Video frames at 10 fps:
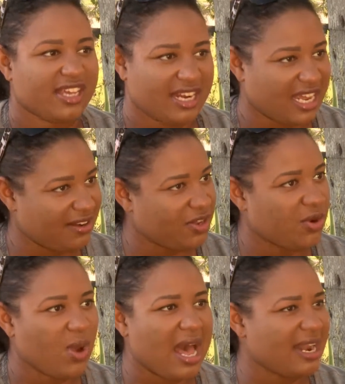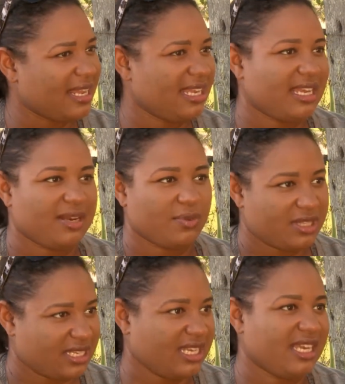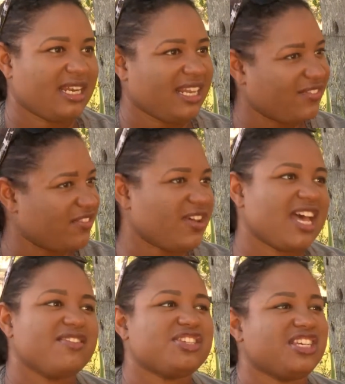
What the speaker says: that I know how to eat, what to eat, and even if I have a